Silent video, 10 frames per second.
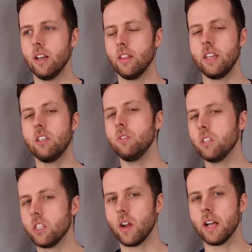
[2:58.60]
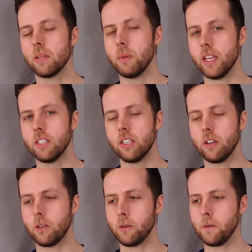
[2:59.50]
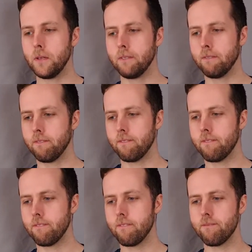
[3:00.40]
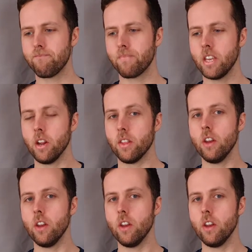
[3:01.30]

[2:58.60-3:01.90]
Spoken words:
they do distract me. So, you know, they're